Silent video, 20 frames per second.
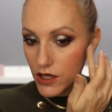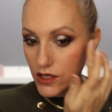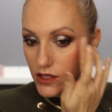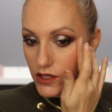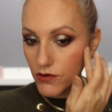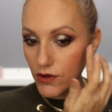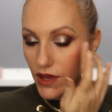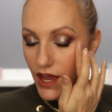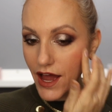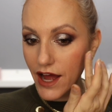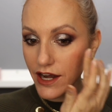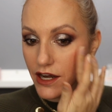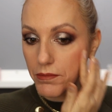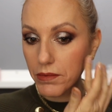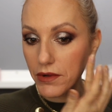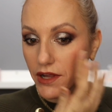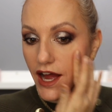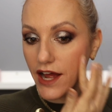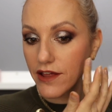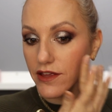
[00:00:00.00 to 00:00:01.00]
You can
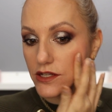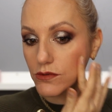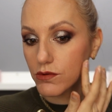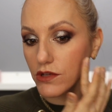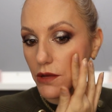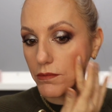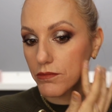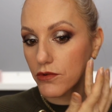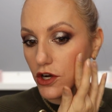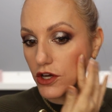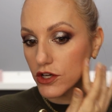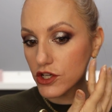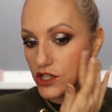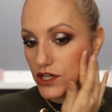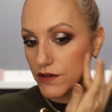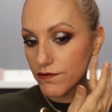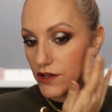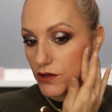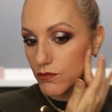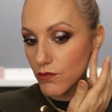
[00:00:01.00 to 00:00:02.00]
apply this with a brush
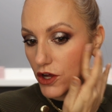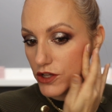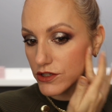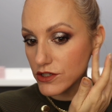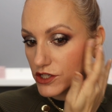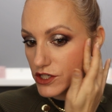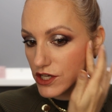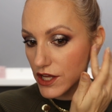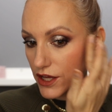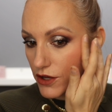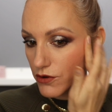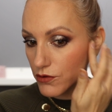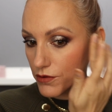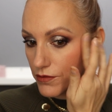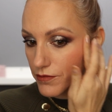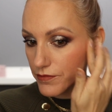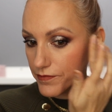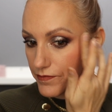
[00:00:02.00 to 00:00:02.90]
if you want to.